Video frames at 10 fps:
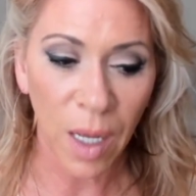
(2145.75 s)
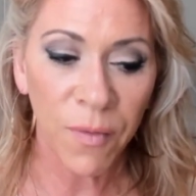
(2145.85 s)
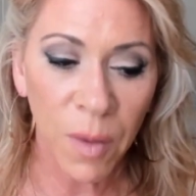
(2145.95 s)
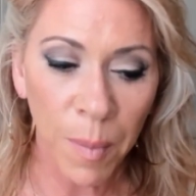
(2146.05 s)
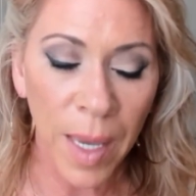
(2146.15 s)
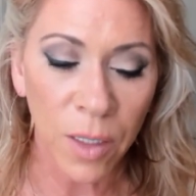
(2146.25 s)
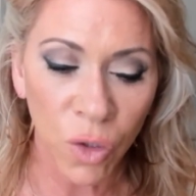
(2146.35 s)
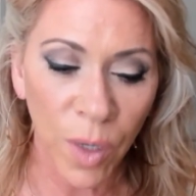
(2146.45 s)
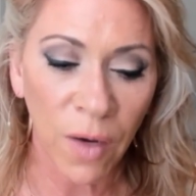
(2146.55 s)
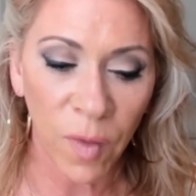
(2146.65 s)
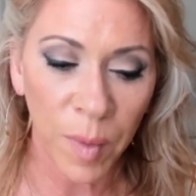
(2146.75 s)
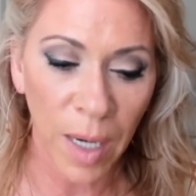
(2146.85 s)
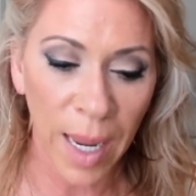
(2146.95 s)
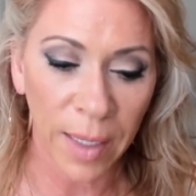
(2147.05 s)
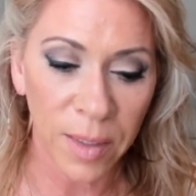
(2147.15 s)
of the men drank from their
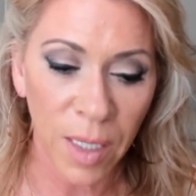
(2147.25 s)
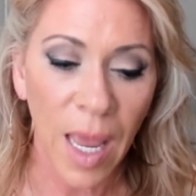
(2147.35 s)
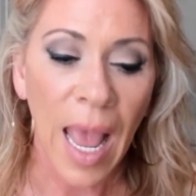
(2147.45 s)
hands,